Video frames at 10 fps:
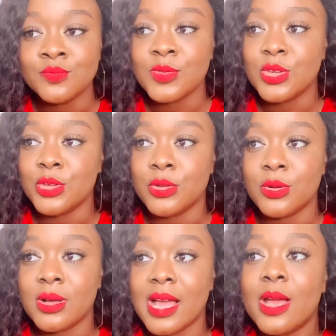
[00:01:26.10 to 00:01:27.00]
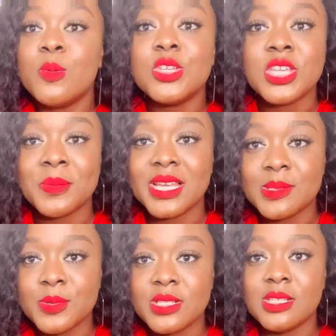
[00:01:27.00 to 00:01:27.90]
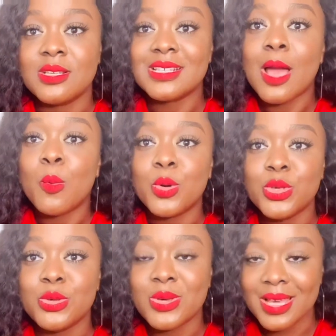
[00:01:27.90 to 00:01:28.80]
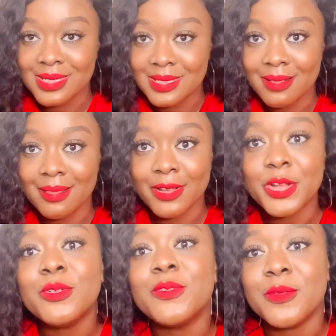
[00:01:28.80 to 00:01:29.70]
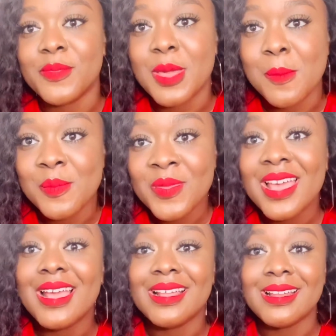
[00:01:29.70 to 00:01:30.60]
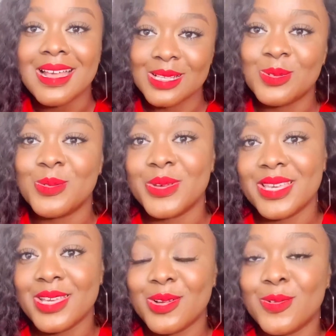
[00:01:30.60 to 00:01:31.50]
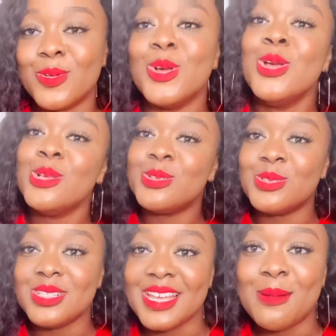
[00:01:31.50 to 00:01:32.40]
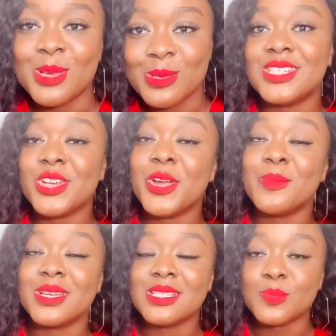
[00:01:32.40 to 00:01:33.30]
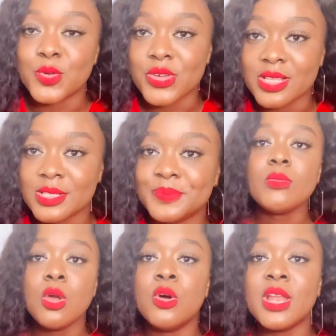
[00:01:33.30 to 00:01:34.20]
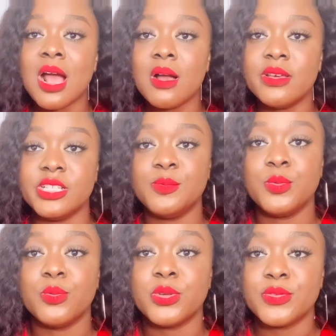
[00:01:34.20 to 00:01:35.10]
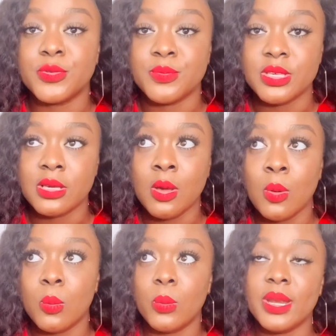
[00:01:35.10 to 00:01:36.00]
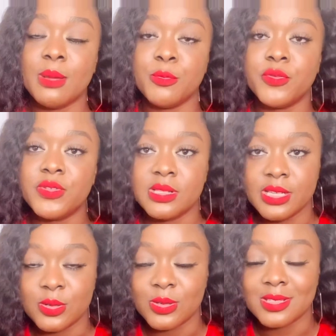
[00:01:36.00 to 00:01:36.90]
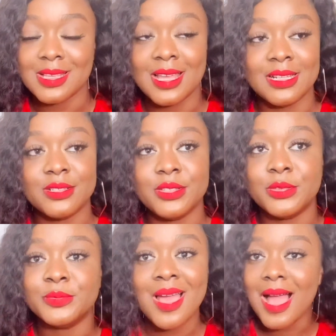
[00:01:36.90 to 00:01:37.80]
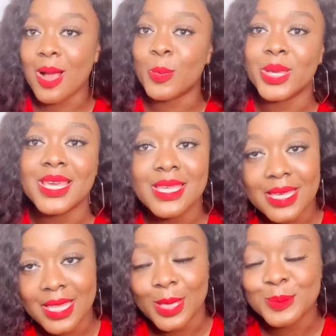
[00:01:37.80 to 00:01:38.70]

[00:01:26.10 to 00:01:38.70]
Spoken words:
You know, I always share my experiences because I want you guys to learn from them, and that's what we're here for. So today I'm going to be sharing my experience on how it was for me when I moved to Lagos, and you know how we're kicking it.